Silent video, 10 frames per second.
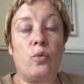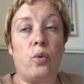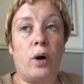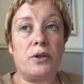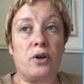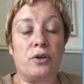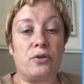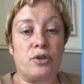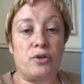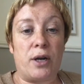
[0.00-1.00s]
What
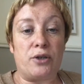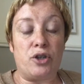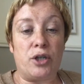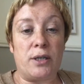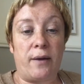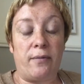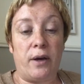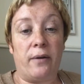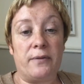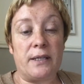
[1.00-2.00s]
other strategies have we?
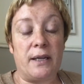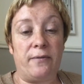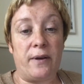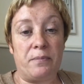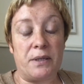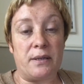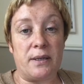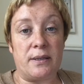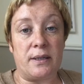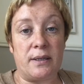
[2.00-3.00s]
Obviously, flips,
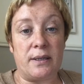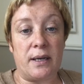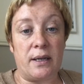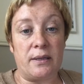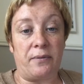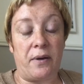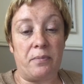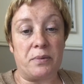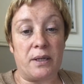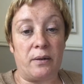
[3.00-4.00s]
assisted sales.
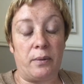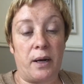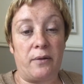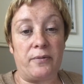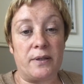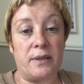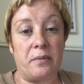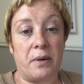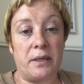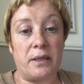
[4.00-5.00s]
Flips, I will often say
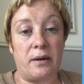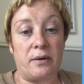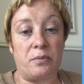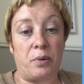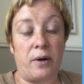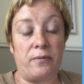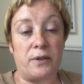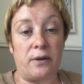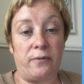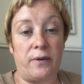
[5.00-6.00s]
my target profit
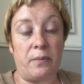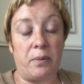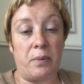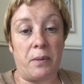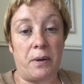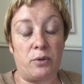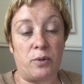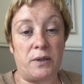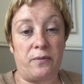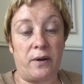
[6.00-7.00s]
on a flip would be about
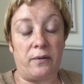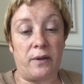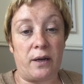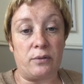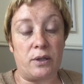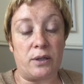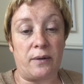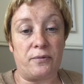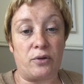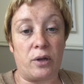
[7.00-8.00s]
25,000
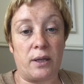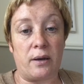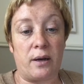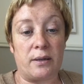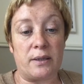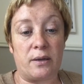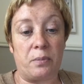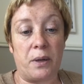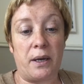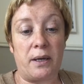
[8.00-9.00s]
after all the costs are
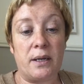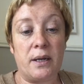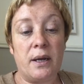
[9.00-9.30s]
paid.